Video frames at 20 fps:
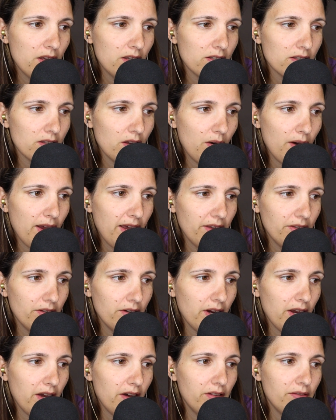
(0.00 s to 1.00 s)
So
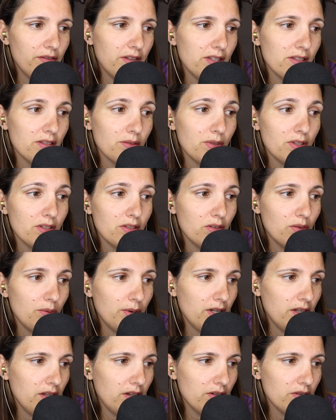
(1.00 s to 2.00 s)
Heather Elvis was
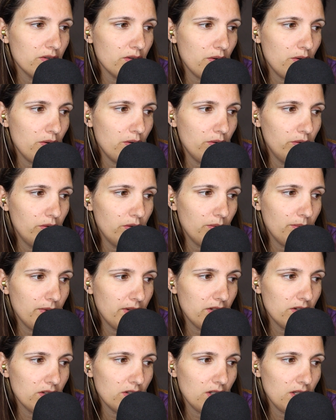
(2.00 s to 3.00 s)
20 years old
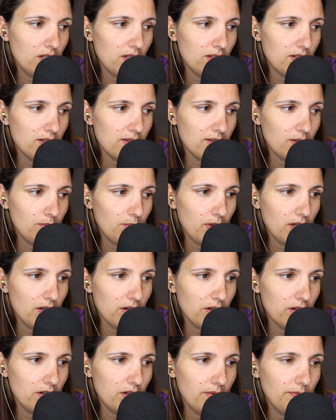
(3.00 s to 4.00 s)
when she
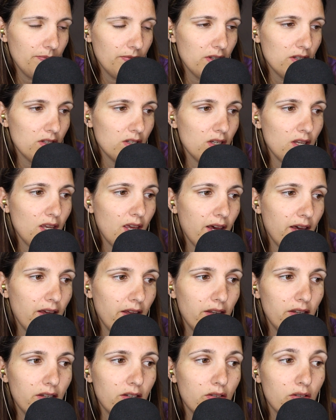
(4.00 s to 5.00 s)
disappeared. She
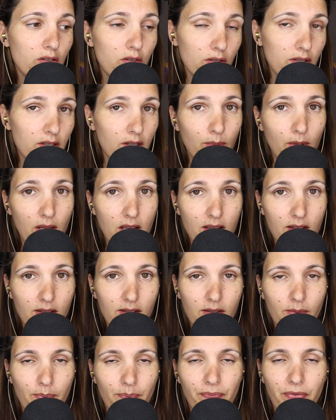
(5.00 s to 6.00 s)
had 2
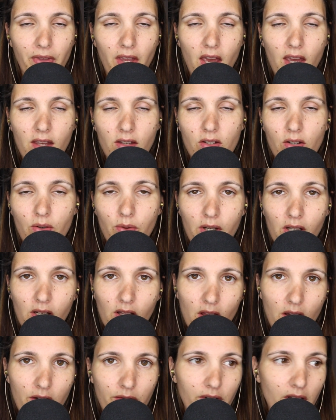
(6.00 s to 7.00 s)
siblings and she really
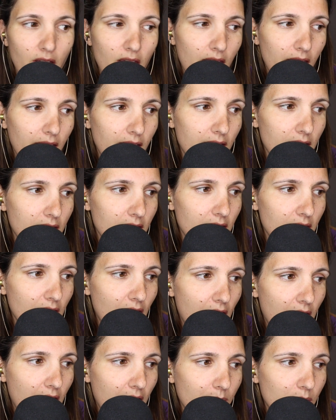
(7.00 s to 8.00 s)
loved kids.
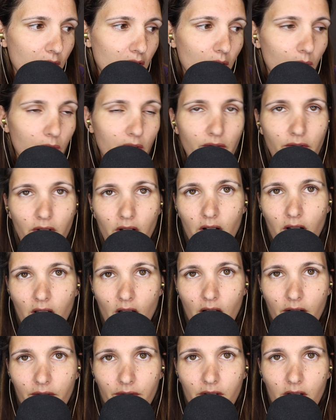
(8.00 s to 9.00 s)
She would very
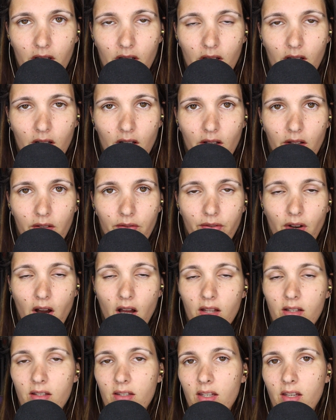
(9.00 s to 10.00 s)
often
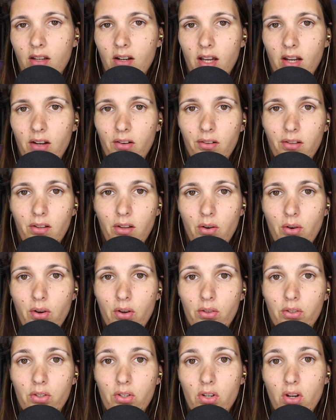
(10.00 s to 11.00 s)
volunteer at her
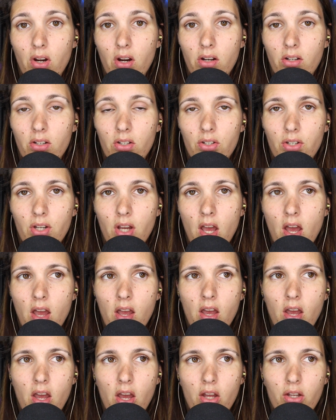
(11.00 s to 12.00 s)
local church
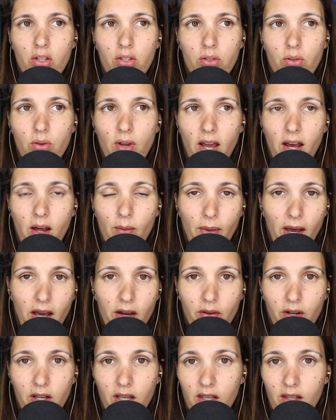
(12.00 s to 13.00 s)
to help
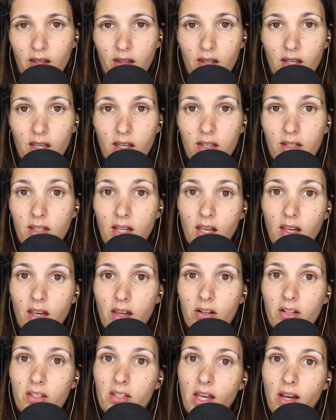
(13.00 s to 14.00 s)
out in the
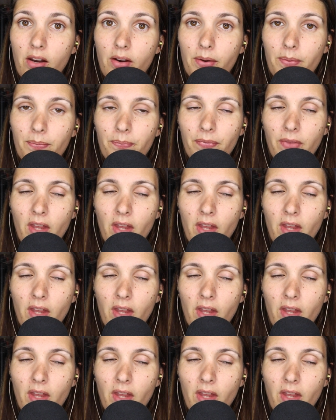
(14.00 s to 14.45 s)
daycare center.